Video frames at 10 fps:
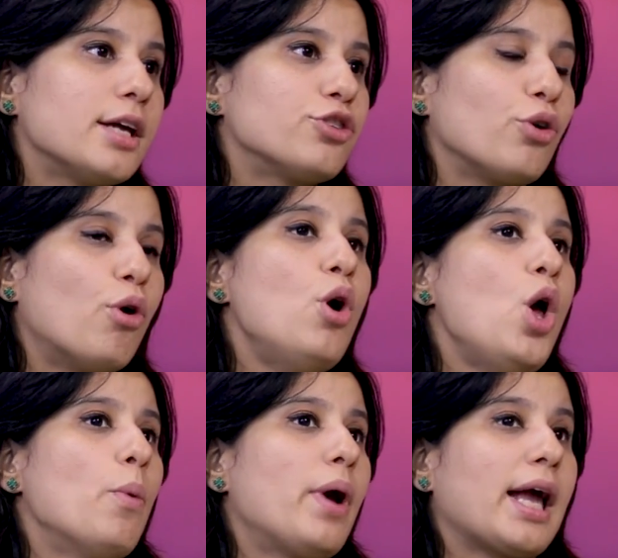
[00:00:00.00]
that,
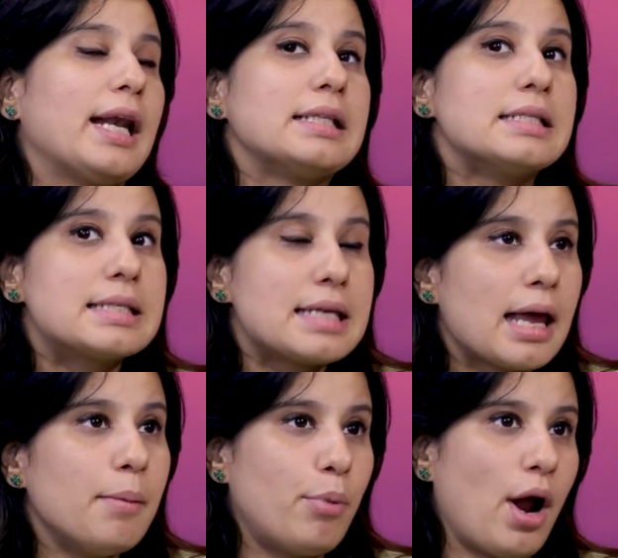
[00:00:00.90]
we're getting the
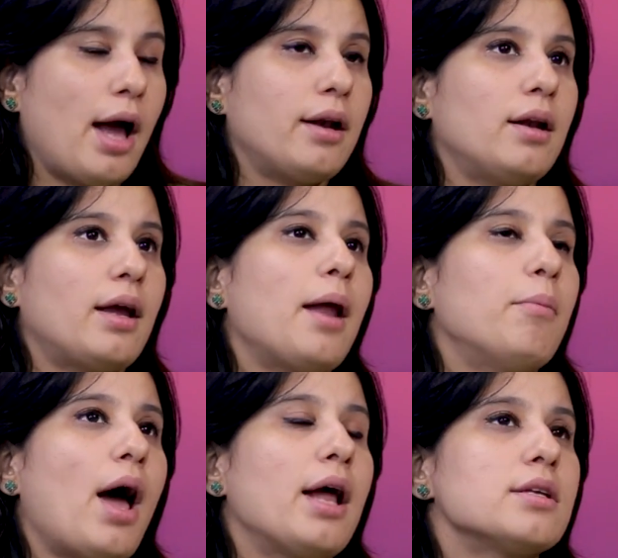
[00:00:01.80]
same brand. And again,
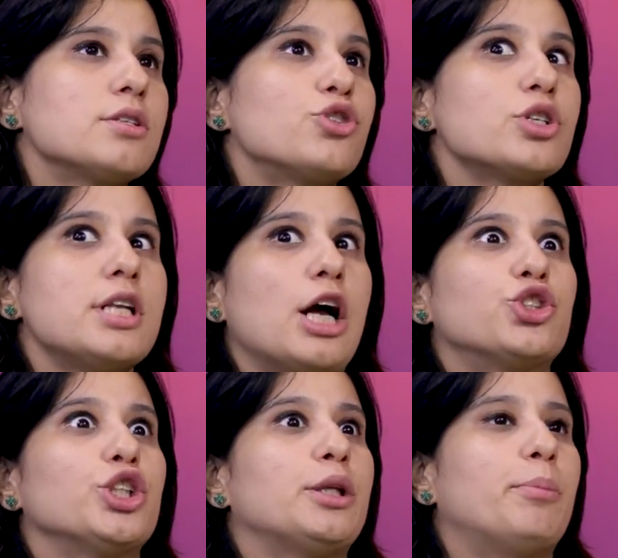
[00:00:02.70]
brand isn't just
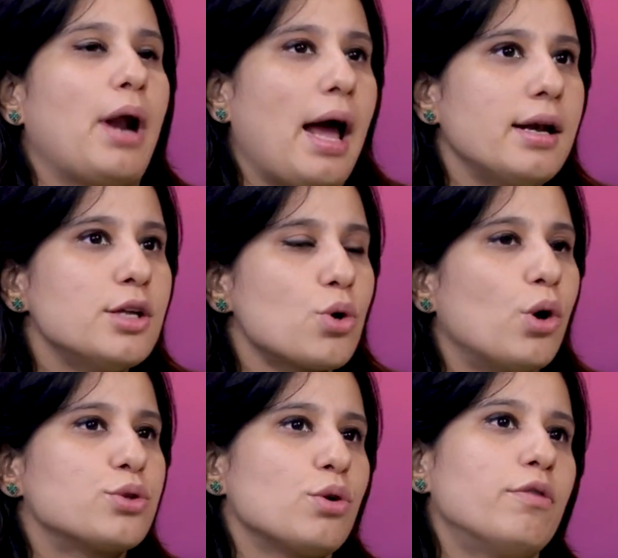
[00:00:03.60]
luxury, the brand. It's
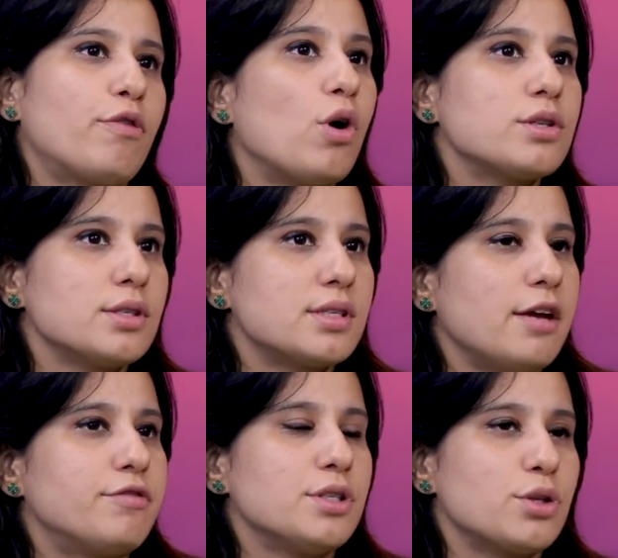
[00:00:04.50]
also, of course, the
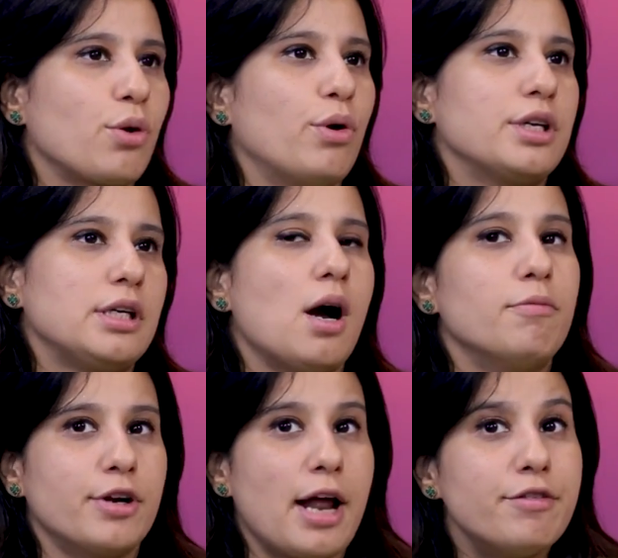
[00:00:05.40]
safety, security,
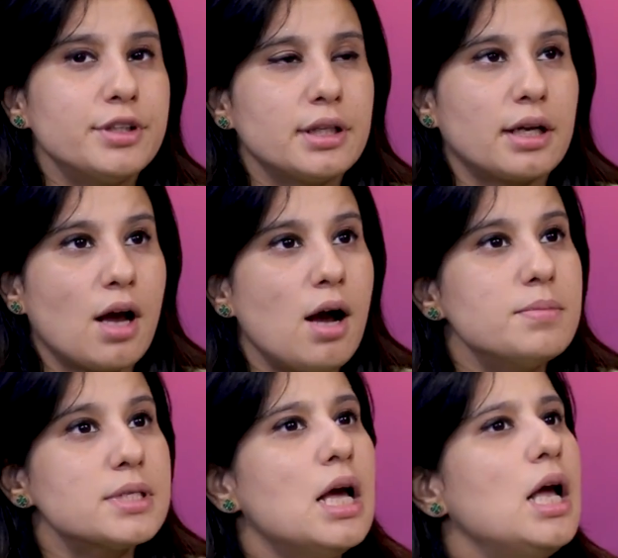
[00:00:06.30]
comfort, everything that
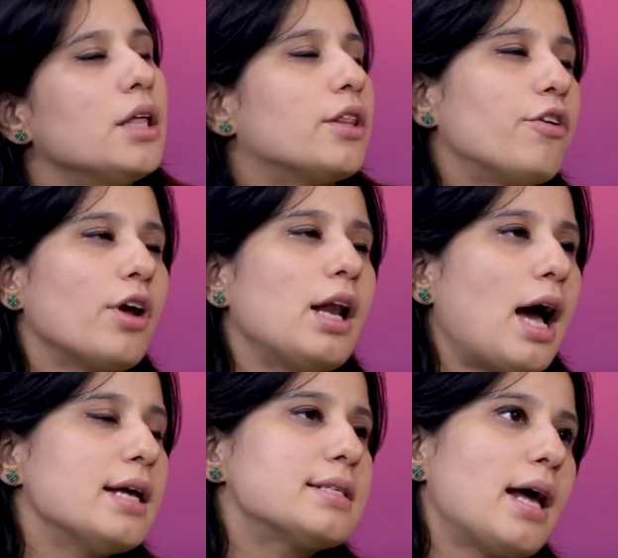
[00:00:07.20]
comes. They
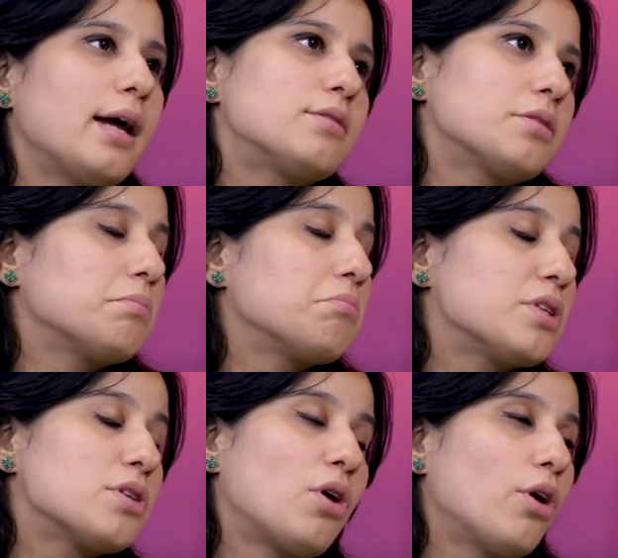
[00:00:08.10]
realize that
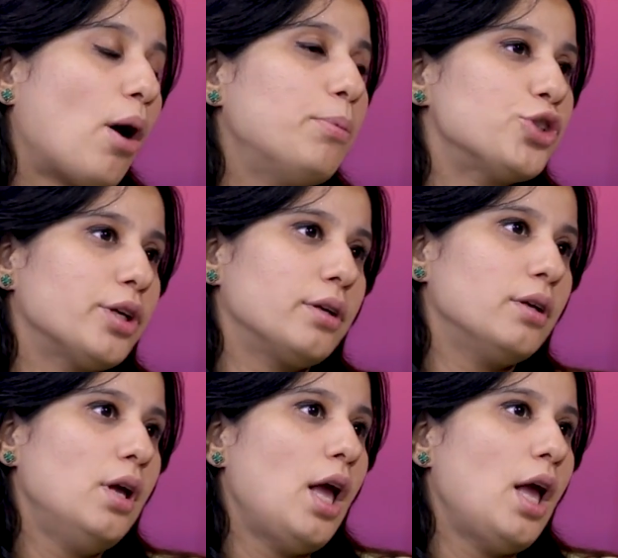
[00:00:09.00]
it's a good option.